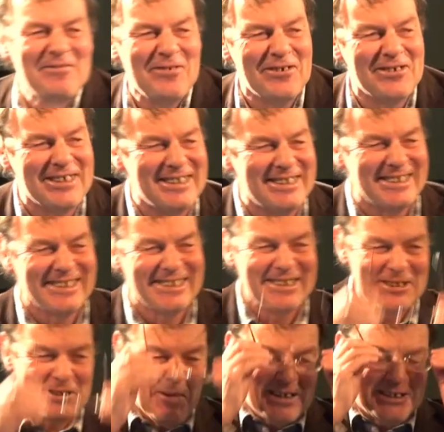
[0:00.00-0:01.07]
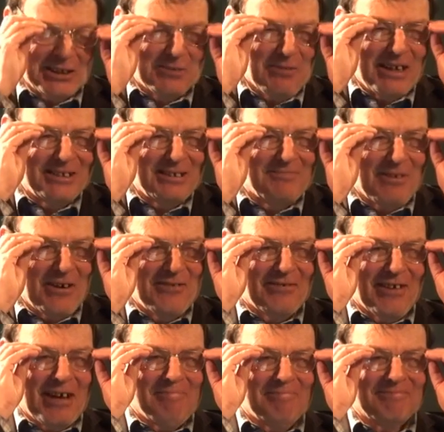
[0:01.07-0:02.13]
for the uh, twenty twenty
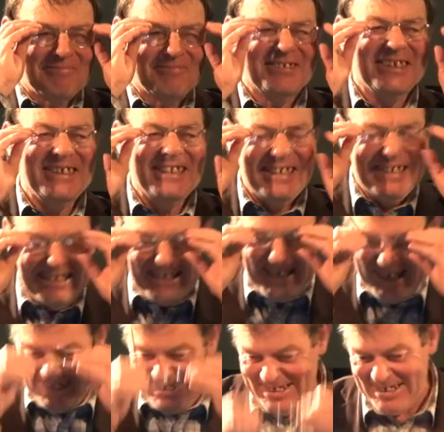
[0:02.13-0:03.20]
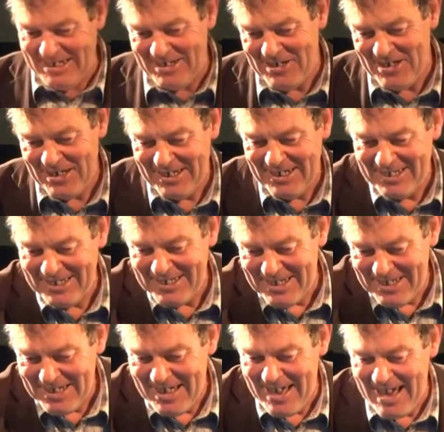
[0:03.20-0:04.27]
program, and uh,
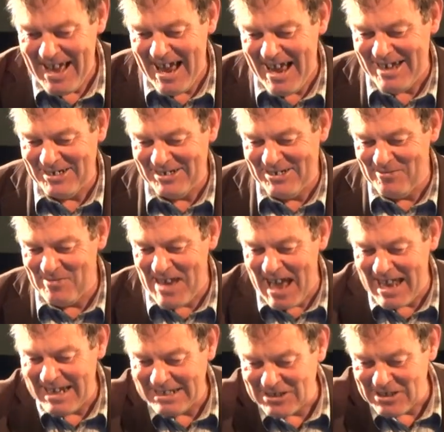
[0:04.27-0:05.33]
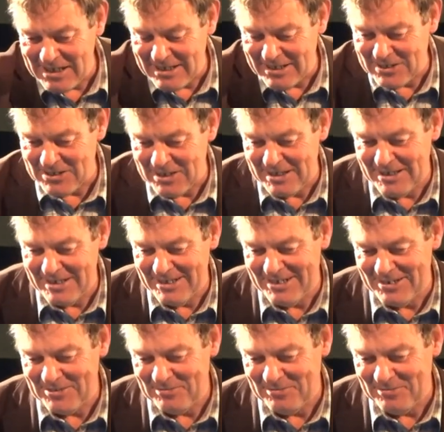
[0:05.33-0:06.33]
and the reality is the, uh,